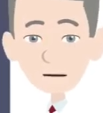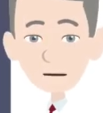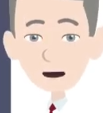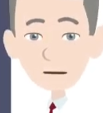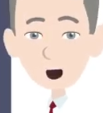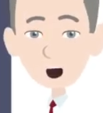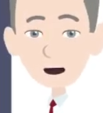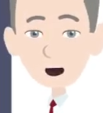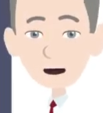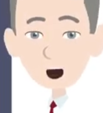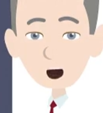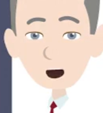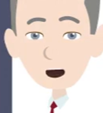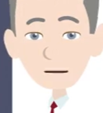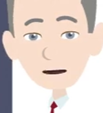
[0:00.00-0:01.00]
including
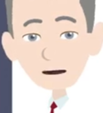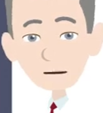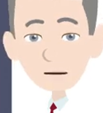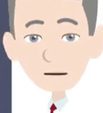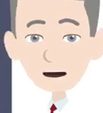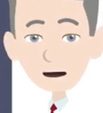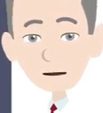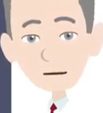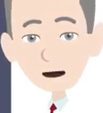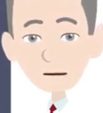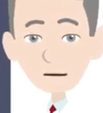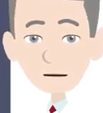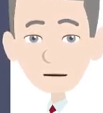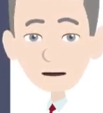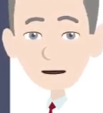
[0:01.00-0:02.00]
where it is recruiting
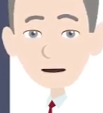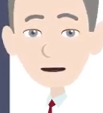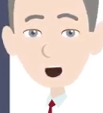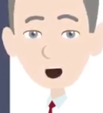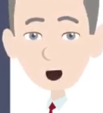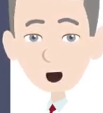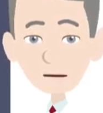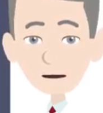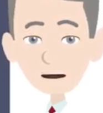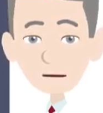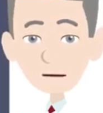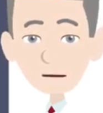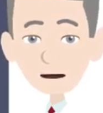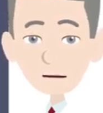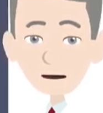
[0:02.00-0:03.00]
and how many
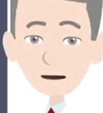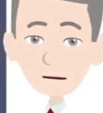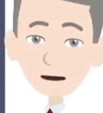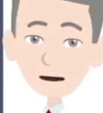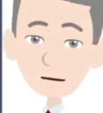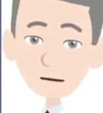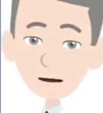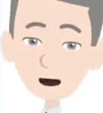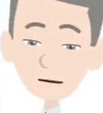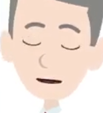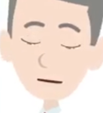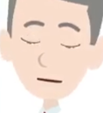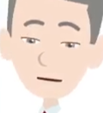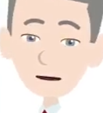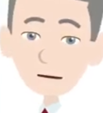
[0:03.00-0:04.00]
participants it has
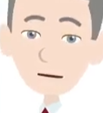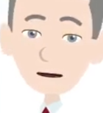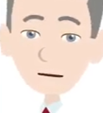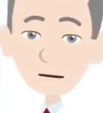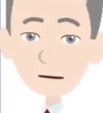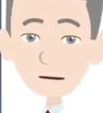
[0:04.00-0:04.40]
recruited.